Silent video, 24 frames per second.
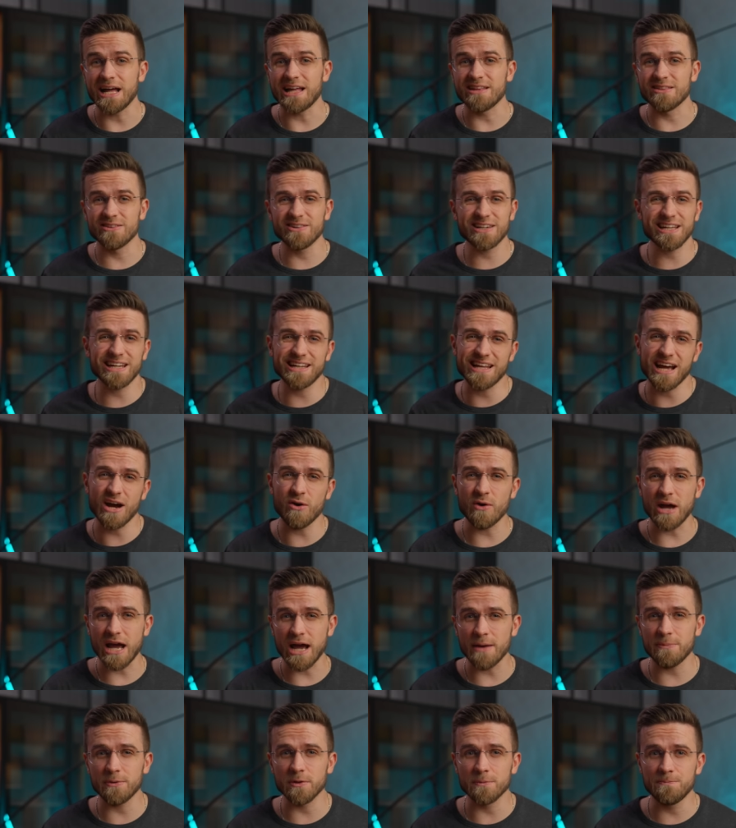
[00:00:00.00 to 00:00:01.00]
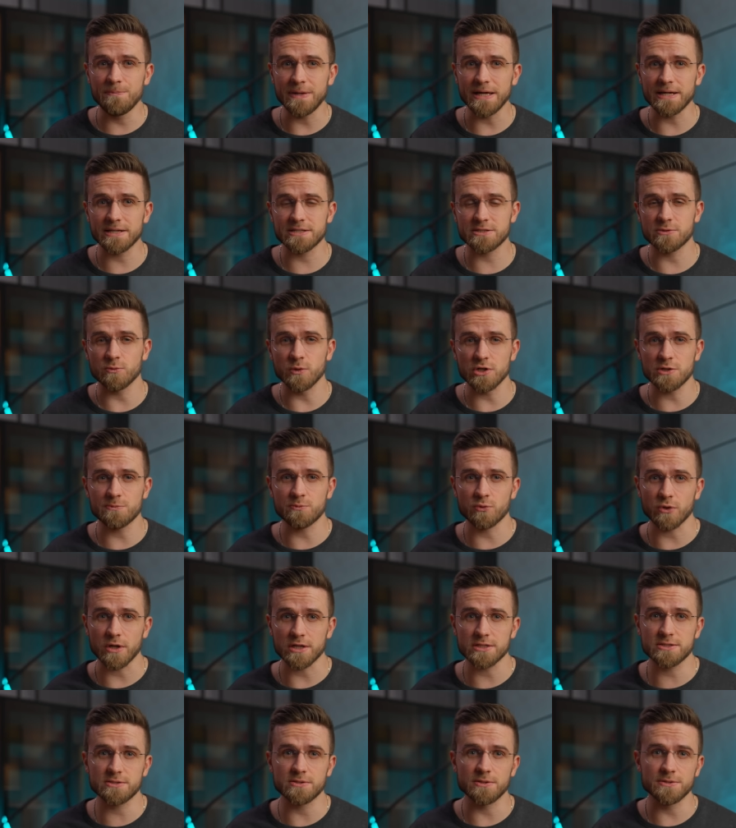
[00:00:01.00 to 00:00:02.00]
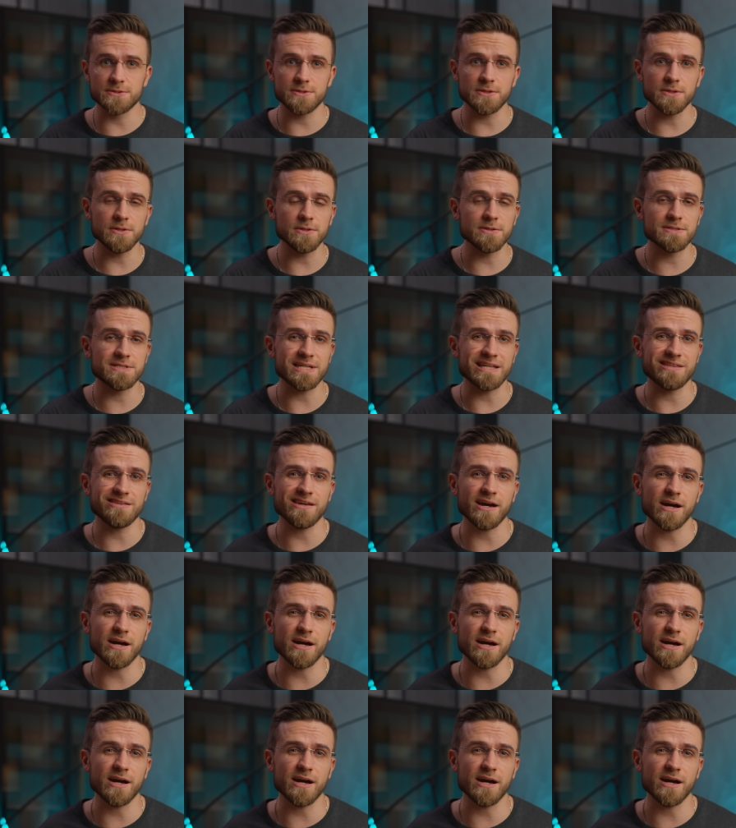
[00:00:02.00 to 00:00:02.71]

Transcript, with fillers: and looking at how Apple picks which processor to use in the